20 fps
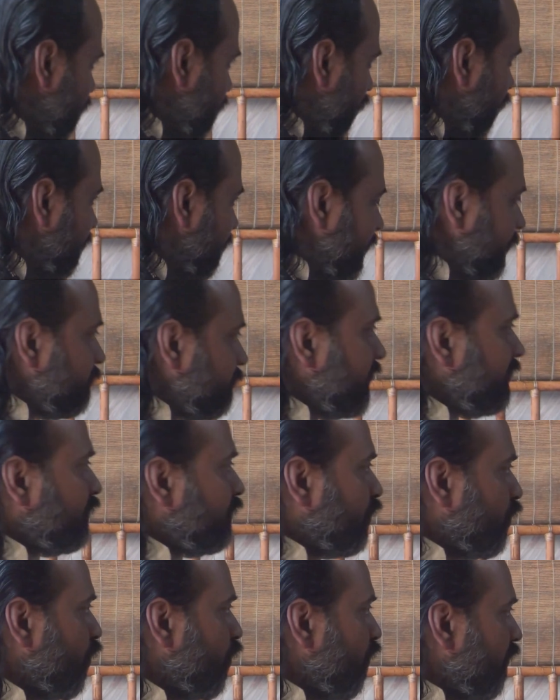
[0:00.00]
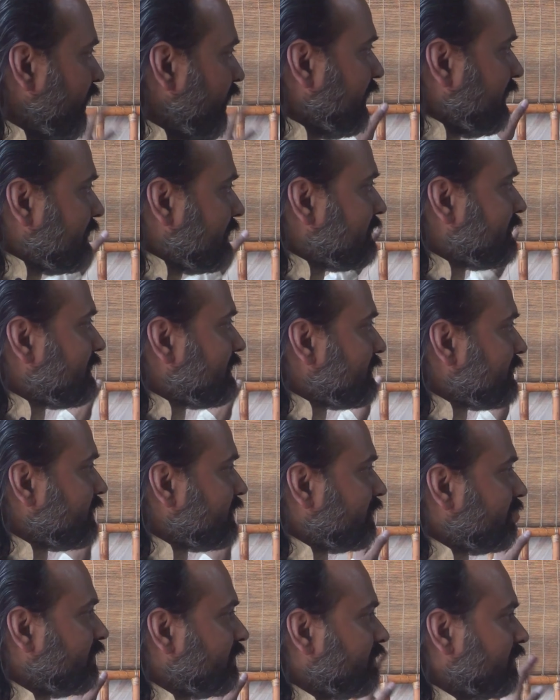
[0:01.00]
I call them the two
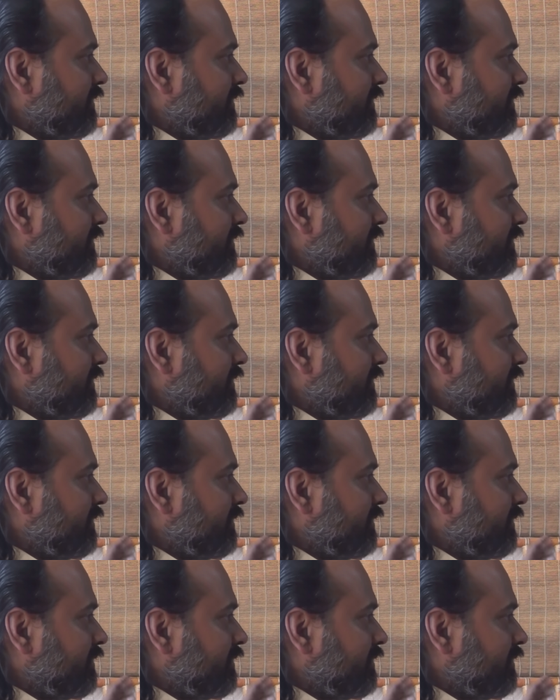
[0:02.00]
wings